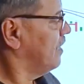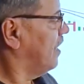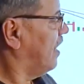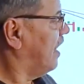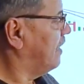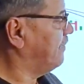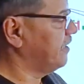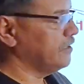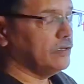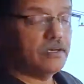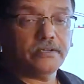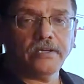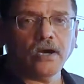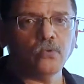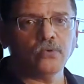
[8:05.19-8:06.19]
I mean a
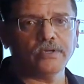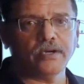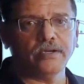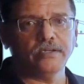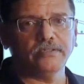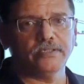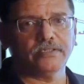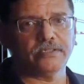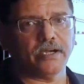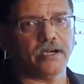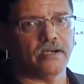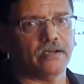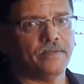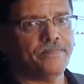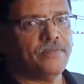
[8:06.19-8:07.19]
downtrend in this
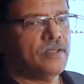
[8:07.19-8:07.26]
straddle,